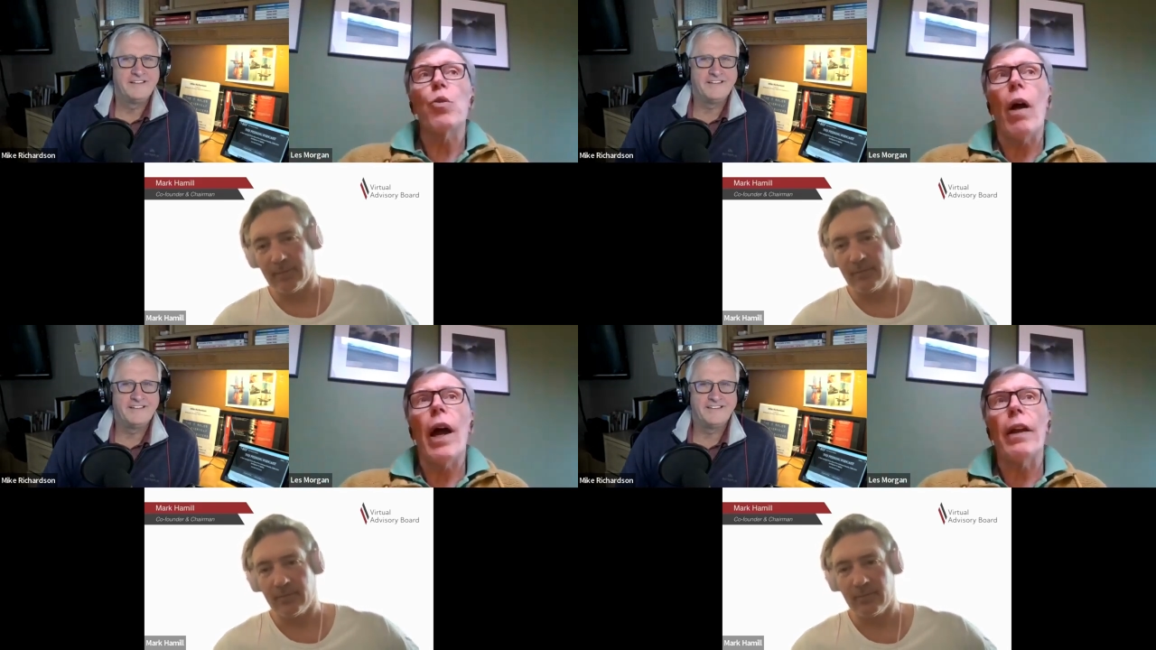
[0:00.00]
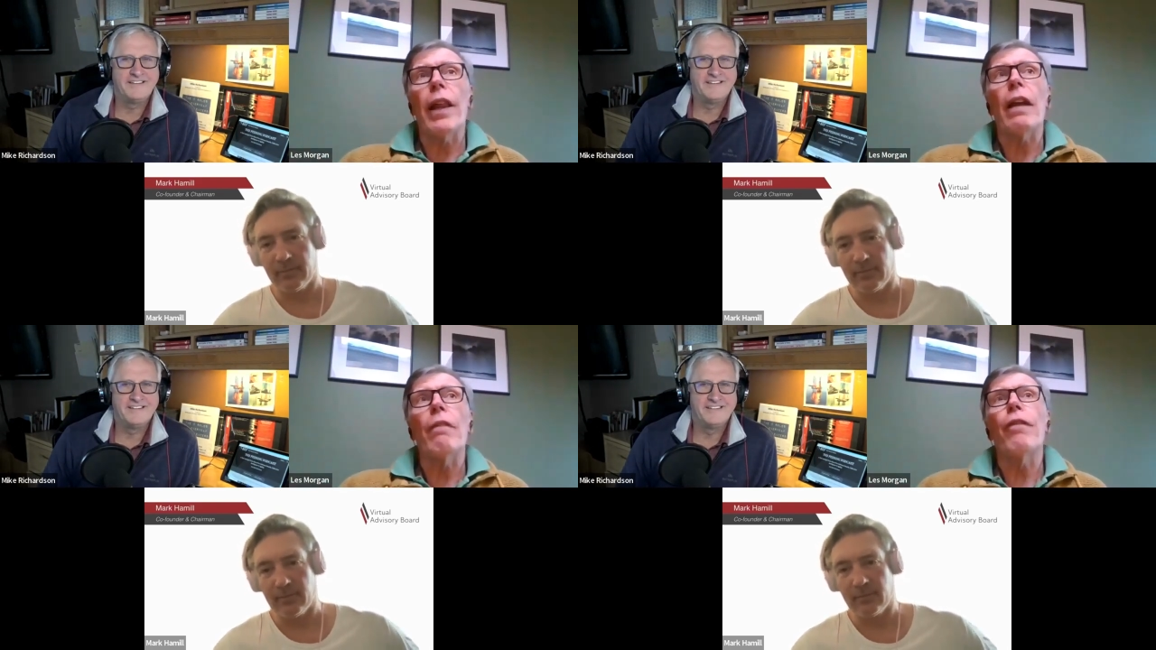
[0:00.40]
Speaker 1: what I ah.
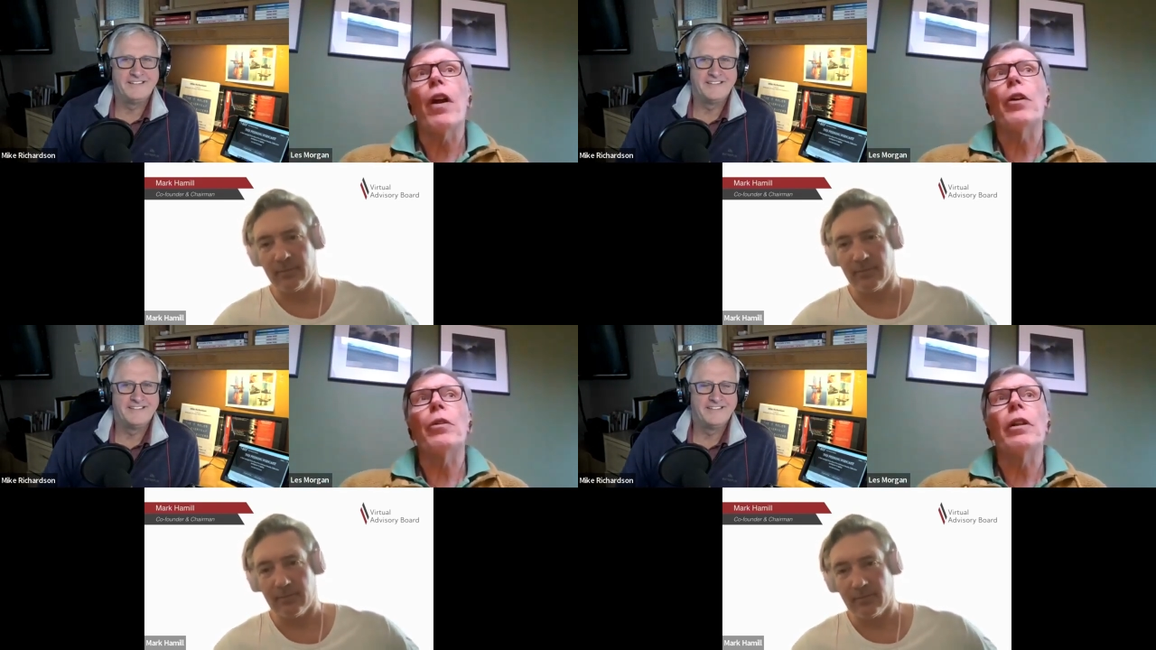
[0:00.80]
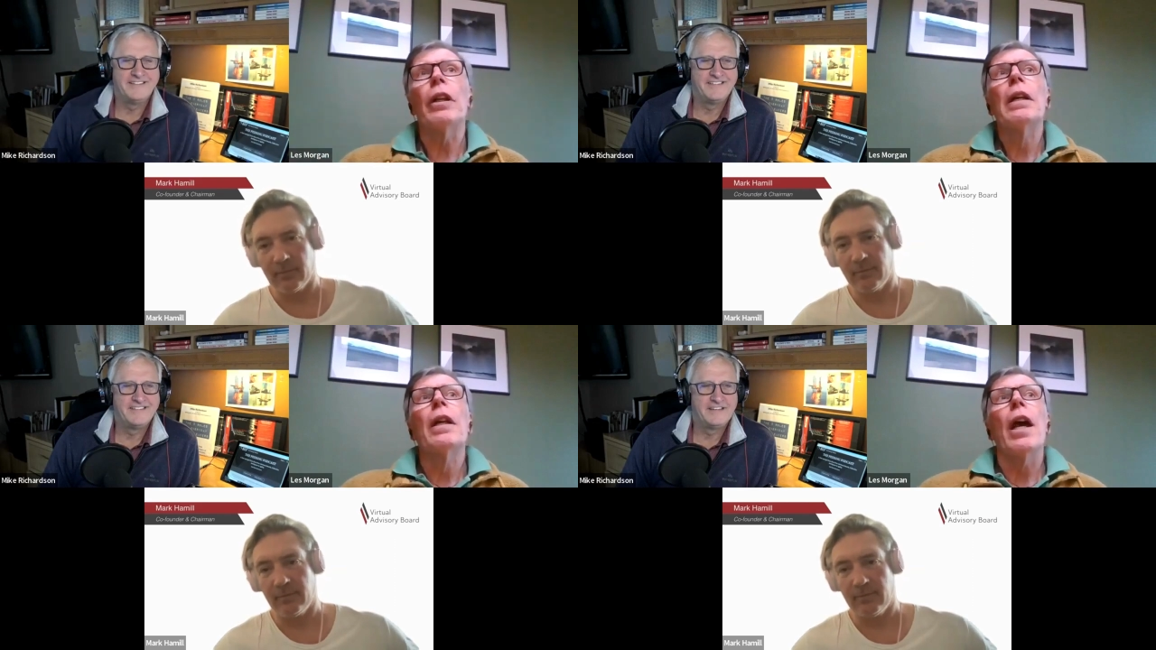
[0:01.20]
then found
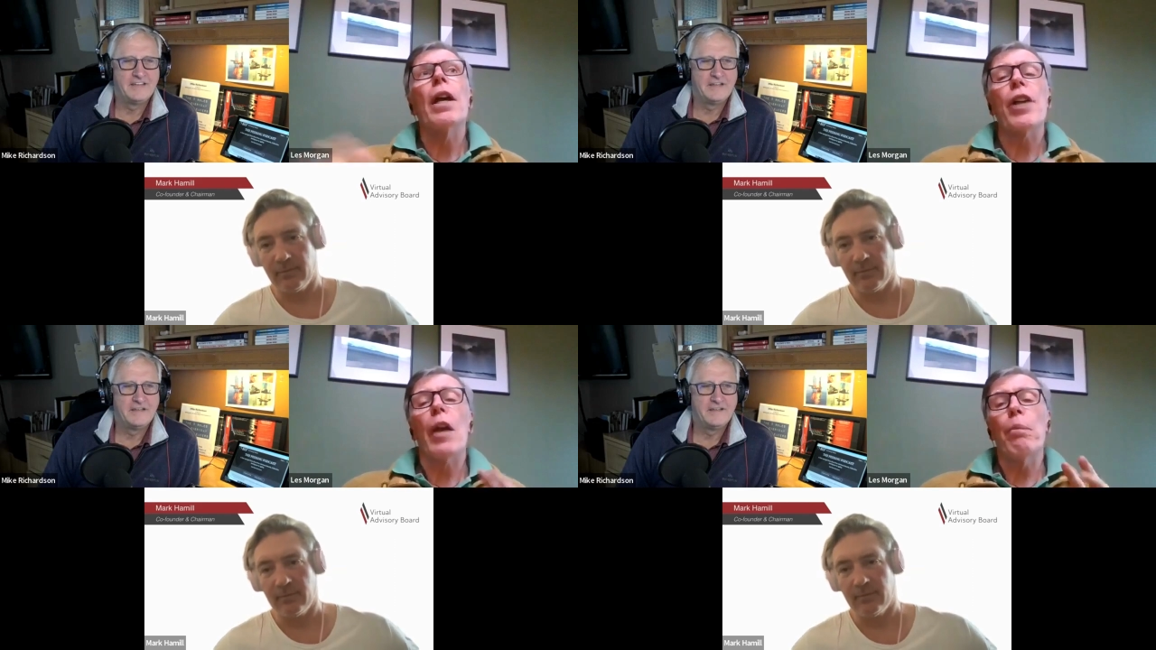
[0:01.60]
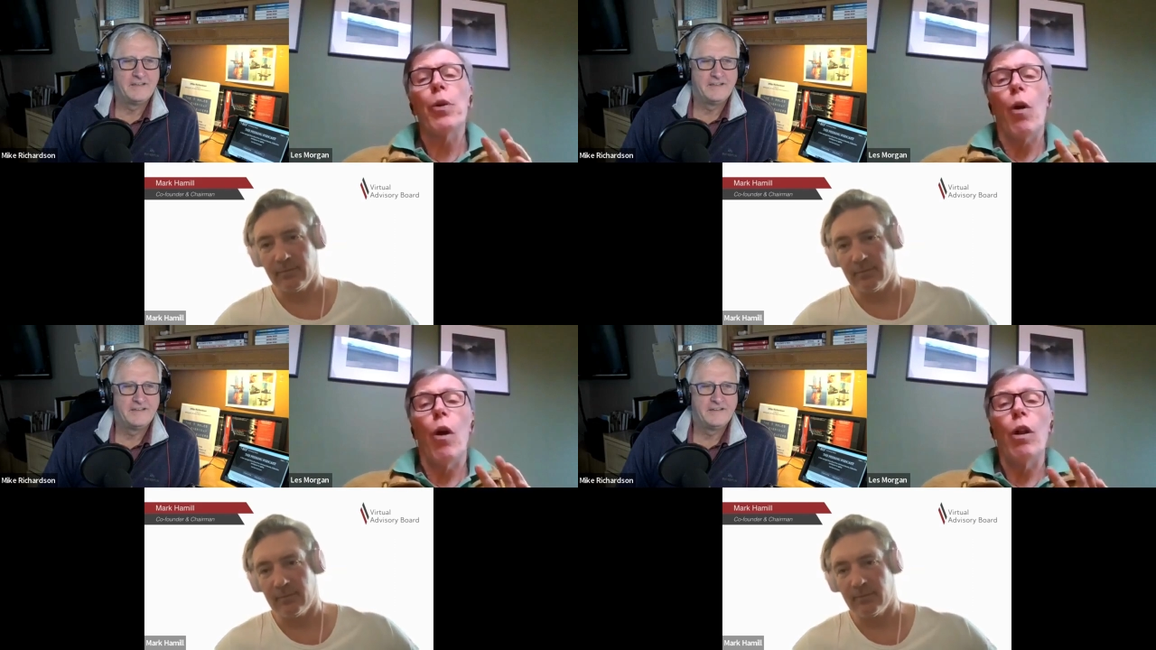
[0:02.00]
is I
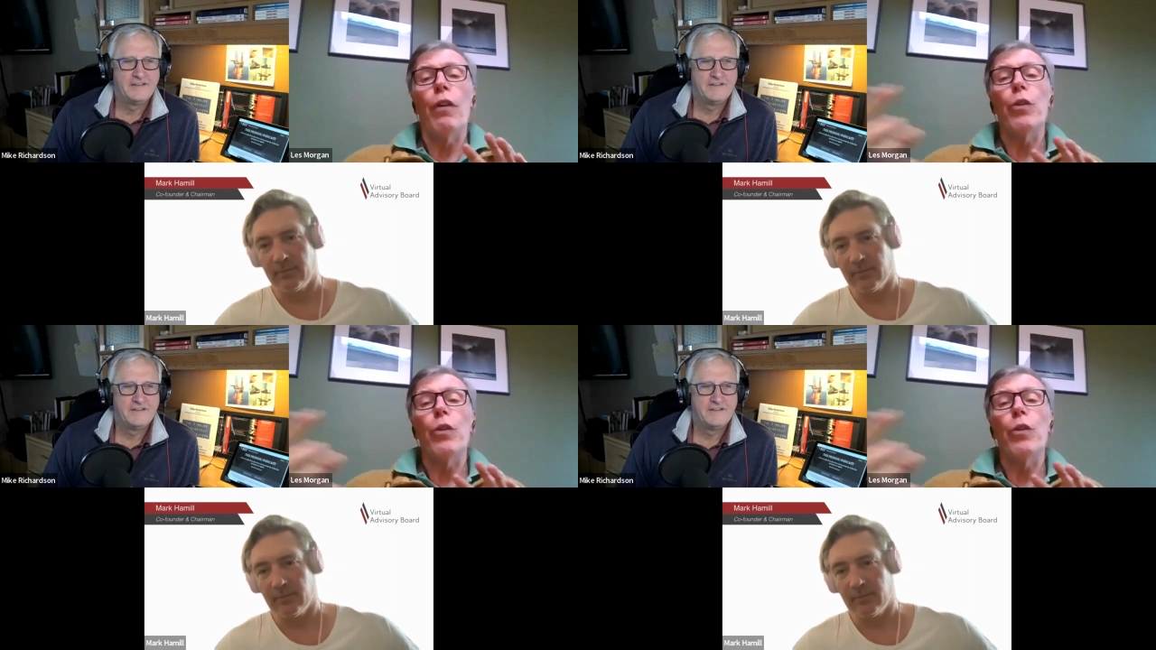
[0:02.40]
put all of